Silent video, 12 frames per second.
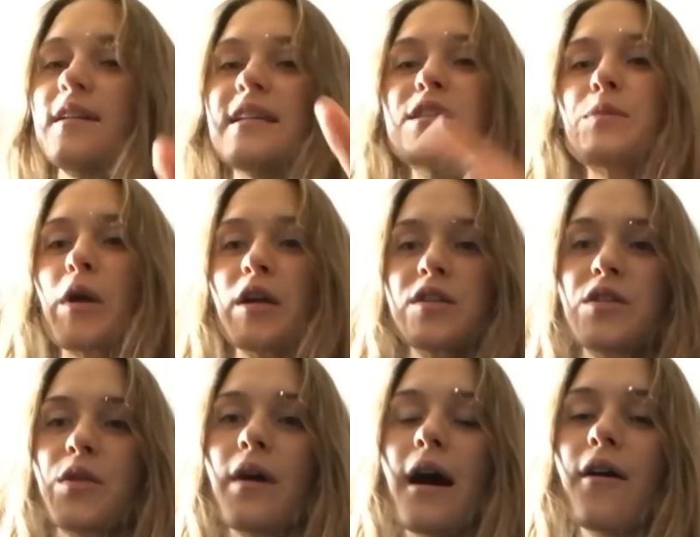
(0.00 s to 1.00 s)

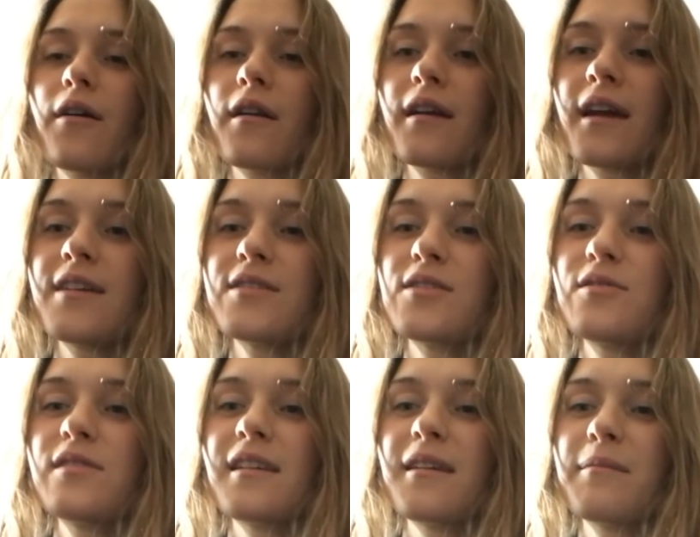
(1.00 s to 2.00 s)
dispersed throughout
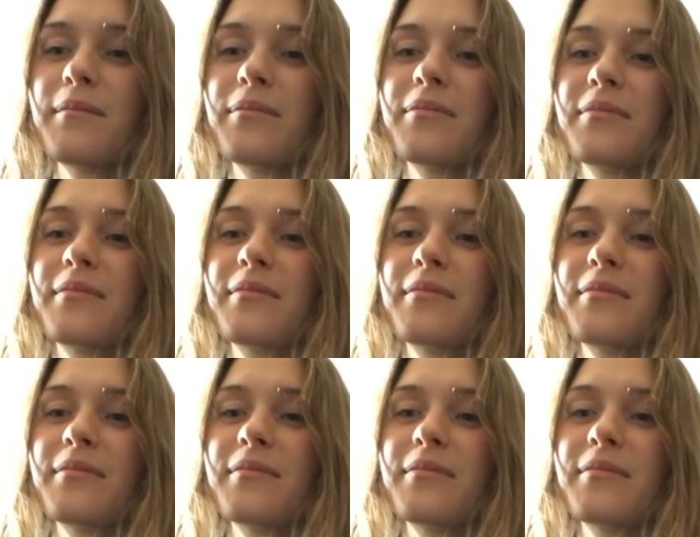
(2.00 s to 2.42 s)
ASU's team.